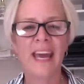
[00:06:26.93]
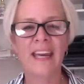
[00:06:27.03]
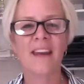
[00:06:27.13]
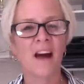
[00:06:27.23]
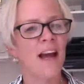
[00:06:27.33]

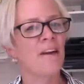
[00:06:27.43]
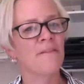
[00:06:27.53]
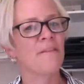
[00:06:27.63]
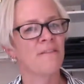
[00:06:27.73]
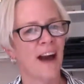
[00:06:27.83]
in light of
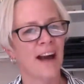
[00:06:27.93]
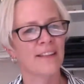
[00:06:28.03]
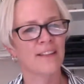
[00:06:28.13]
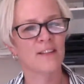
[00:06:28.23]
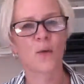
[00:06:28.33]
the
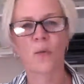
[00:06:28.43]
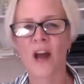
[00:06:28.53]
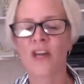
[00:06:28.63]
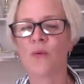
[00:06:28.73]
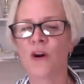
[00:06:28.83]
fact that
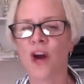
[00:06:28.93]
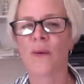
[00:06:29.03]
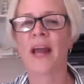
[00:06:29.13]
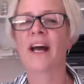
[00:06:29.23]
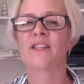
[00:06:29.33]
where you are
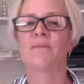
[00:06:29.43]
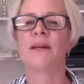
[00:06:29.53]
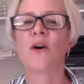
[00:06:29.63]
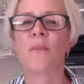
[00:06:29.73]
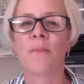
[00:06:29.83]
going has to
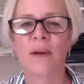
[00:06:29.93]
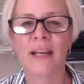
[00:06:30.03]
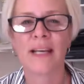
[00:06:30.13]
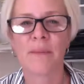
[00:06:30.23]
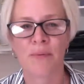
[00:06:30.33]
be
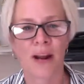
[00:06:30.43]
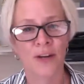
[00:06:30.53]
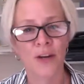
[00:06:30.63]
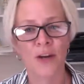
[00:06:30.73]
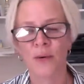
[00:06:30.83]
completely
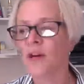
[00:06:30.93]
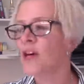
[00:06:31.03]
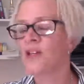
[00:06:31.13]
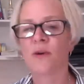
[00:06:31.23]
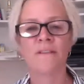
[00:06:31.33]
brand new.
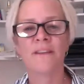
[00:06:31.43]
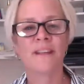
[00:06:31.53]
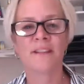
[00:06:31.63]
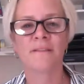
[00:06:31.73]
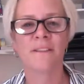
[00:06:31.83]
So if it
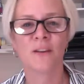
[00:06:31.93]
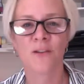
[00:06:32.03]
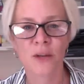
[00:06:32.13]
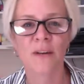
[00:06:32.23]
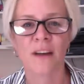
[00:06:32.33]
doesn't feel
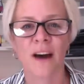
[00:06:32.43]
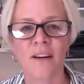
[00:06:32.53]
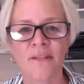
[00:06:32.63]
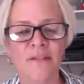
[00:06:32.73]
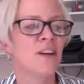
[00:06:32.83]
new
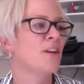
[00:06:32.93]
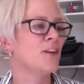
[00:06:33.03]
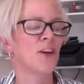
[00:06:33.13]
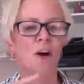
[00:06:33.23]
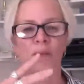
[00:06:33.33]
enough,
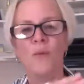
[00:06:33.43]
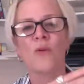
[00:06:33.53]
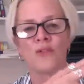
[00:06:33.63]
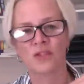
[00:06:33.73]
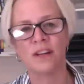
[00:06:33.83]
you got
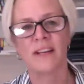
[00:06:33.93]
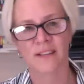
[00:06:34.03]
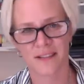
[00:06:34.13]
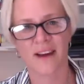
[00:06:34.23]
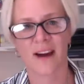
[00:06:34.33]
more
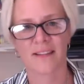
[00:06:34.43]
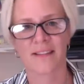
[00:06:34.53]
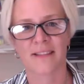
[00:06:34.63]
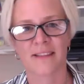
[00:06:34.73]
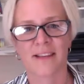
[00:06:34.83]
strings to
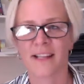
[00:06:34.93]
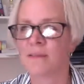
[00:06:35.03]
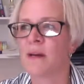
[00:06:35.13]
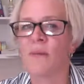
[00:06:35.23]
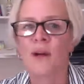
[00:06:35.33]
cut. Because
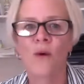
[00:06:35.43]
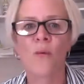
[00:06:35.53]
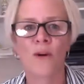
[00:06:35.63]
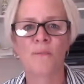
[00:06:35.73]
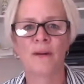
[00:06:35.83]
I mean, we all
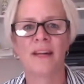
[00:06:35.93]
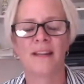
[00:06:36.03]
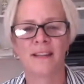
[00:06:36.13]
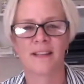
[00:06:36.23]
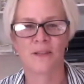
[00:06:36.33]
want to be
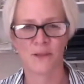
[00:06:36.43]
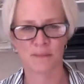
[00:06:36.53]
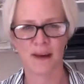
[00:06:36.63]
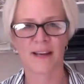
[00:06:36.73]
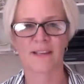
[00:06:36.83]
in this new
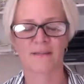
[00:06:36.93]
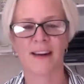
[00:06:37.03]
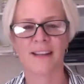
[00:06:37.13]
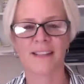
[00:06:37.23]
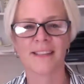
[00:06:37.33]
space,
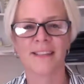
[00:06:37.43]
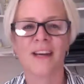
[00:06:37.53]
right?